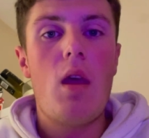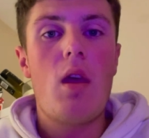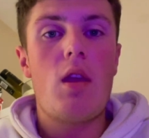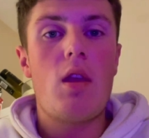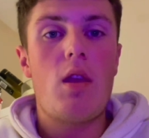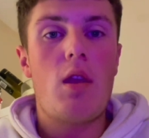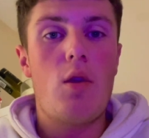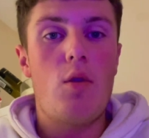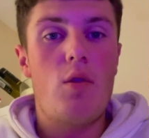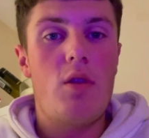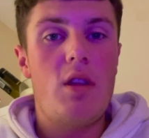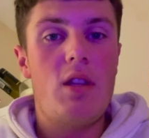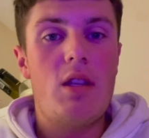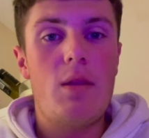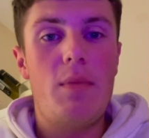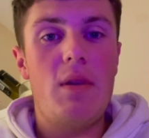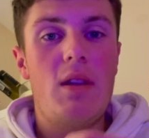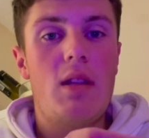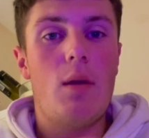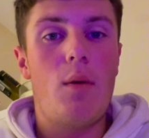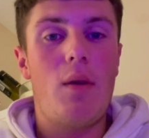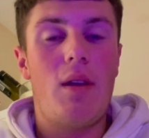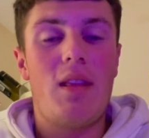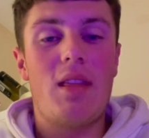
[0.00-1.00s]
You need to be
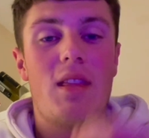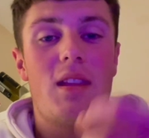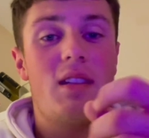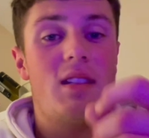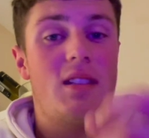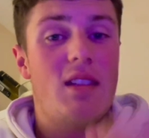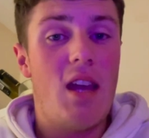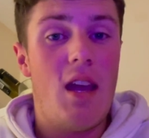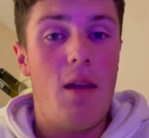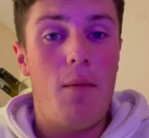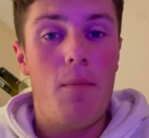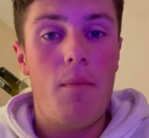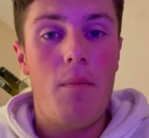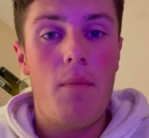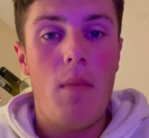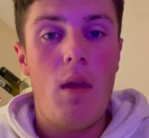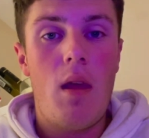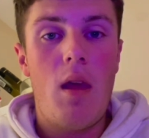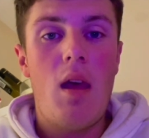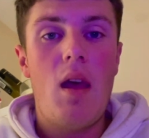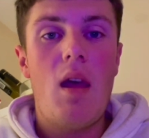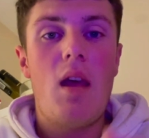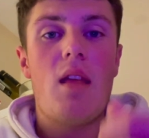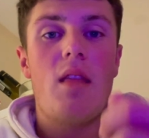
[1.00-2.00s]
doing the same.
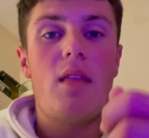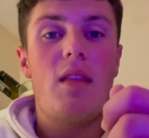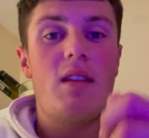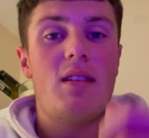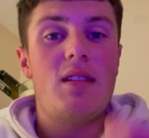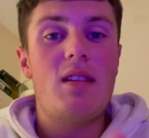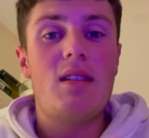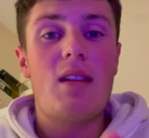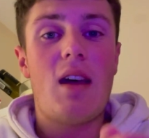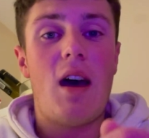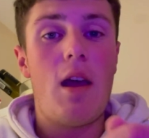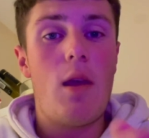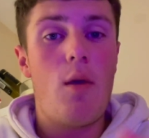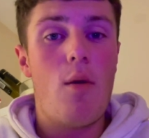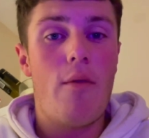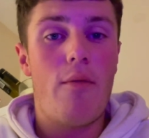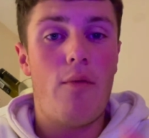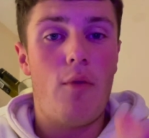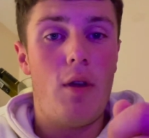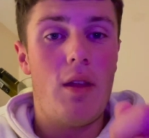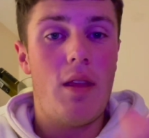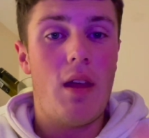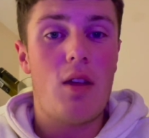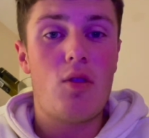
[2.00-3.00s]
This is how you
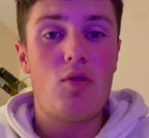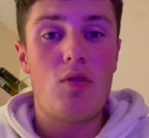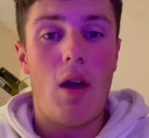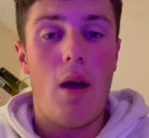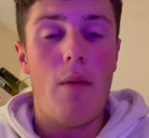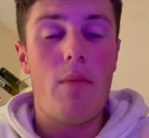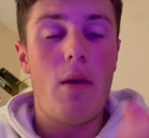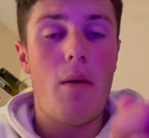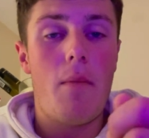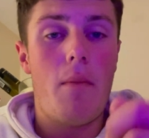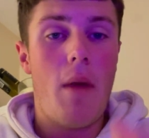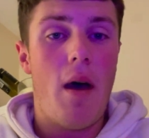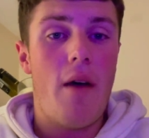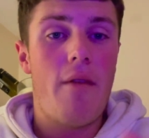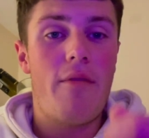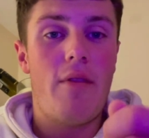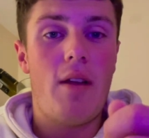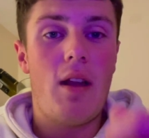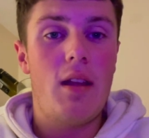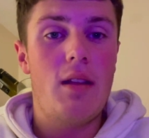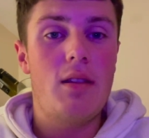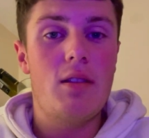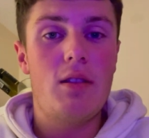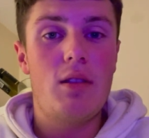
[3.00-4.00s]
avoid that trap that Matt
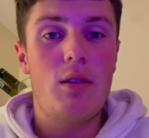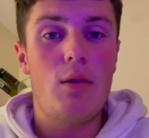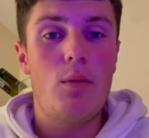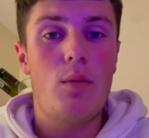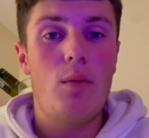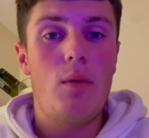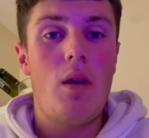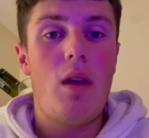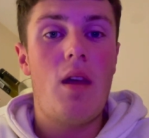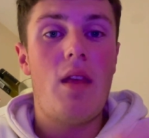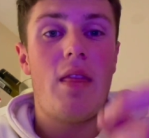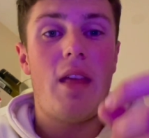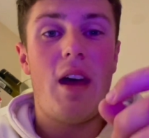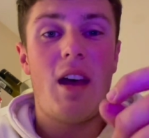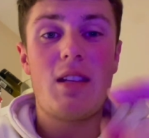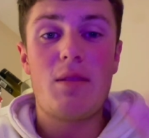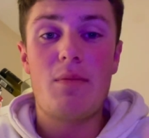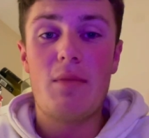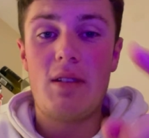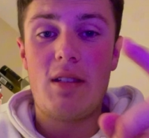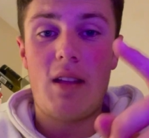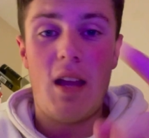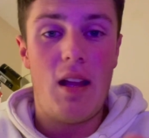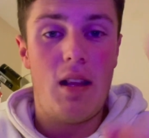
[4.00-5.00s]
fell into. That's
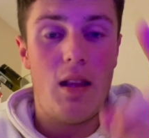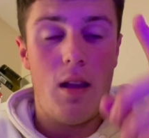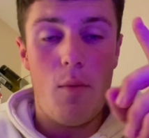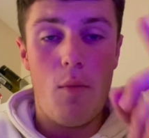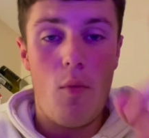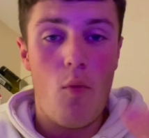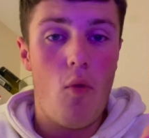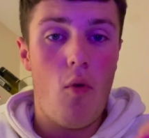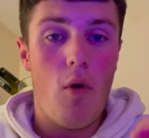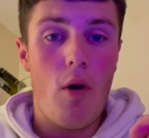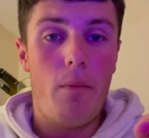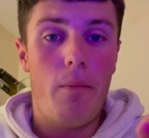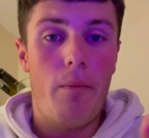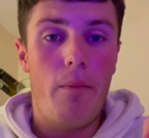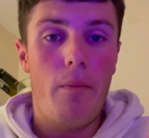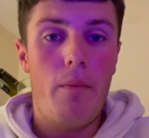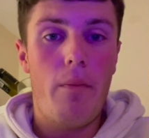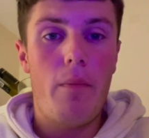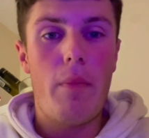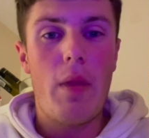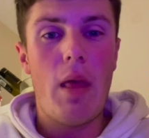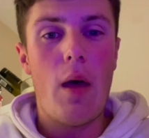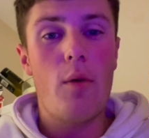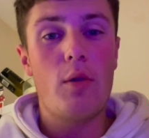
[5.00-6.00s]
mistake number one.
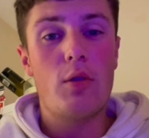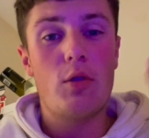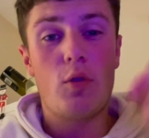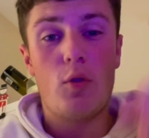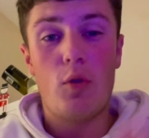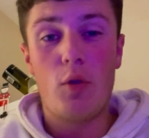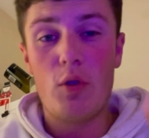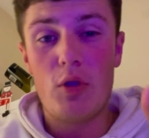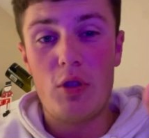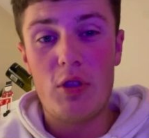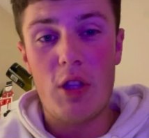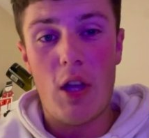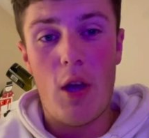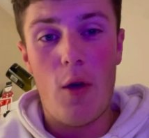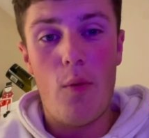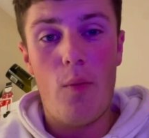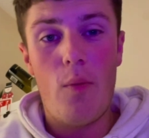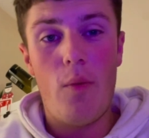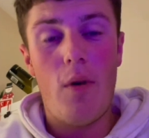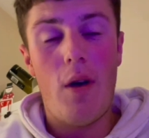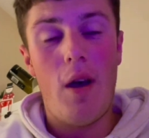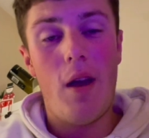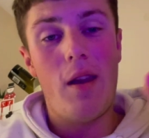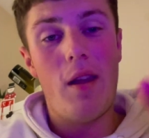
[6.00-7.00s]
But that was also
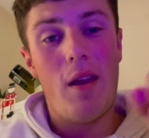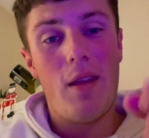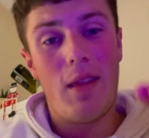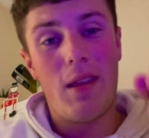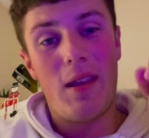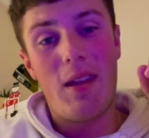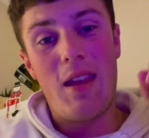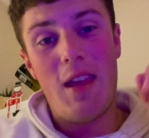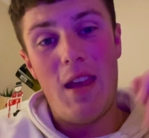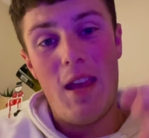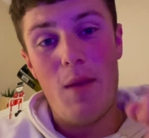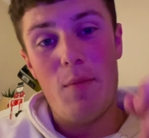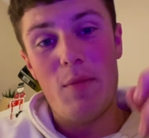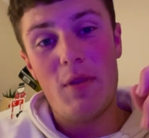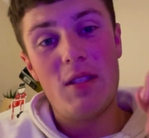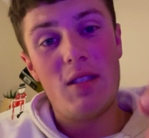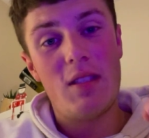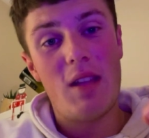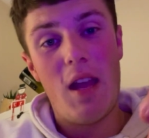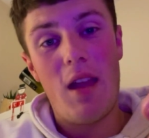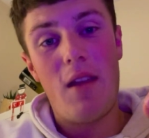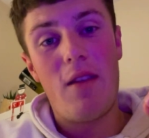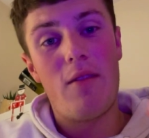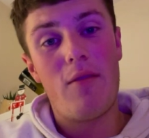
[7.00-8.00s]
another key
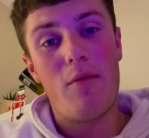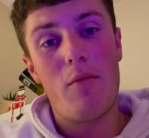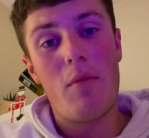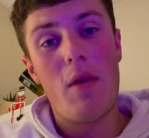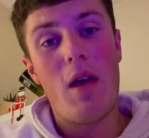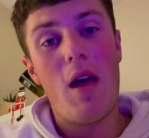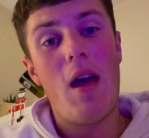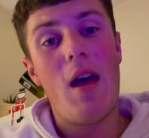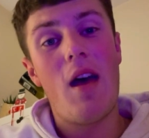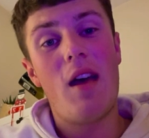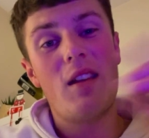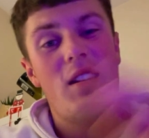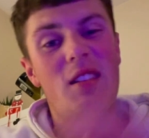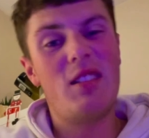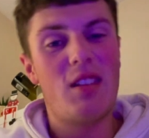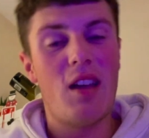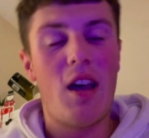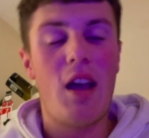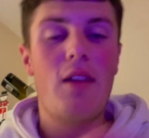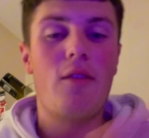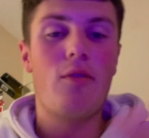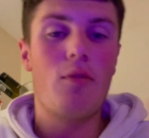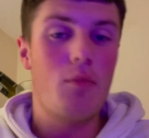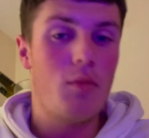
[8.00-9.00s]
mistake from there,
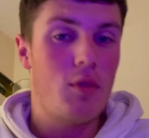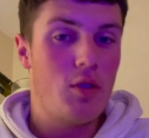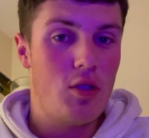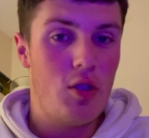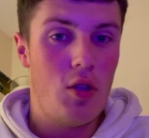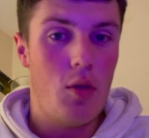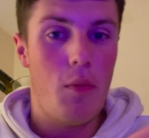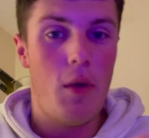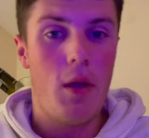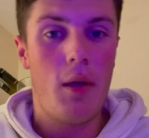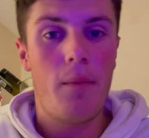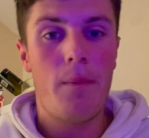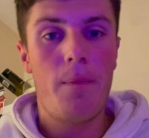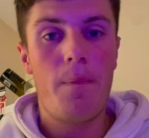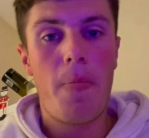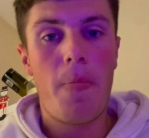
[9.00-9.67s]
aside from assuming.